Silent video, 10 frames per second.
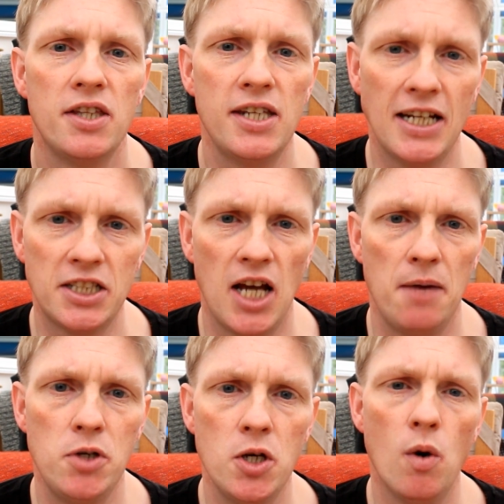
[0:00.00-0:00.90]
the next
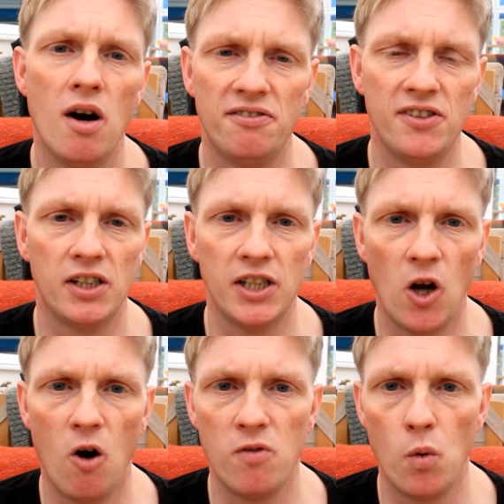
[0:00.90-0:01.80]
time you are
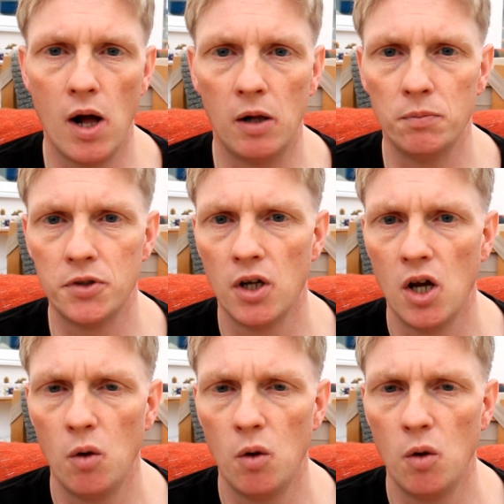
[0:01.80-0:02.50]
feeling overwhelmed,